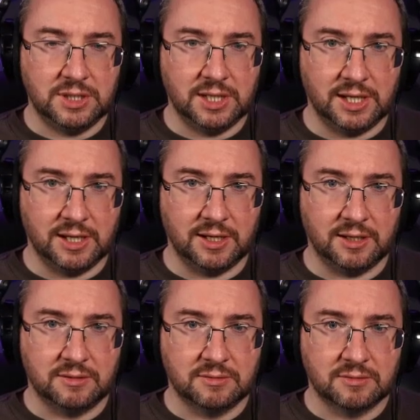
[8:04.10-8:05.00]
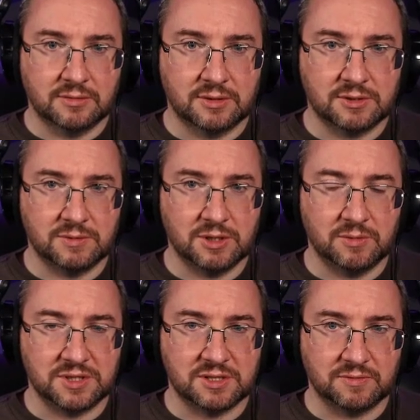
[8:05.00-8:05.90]
Yeah. We don't
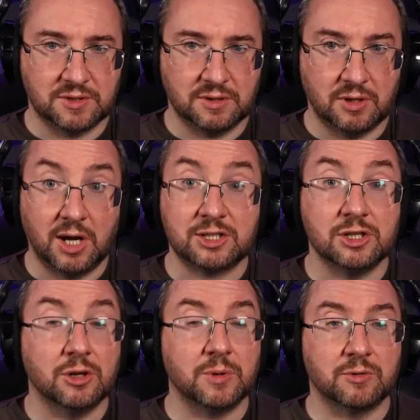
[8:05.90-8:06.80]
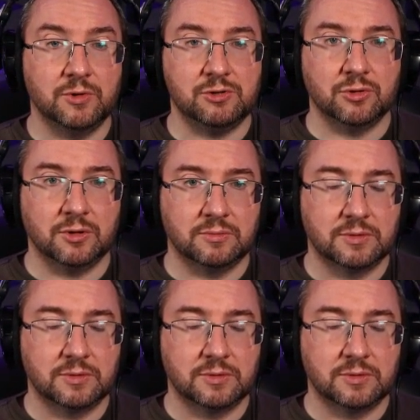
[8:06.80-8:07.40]
want stuff to... Actually, no, we can redraw.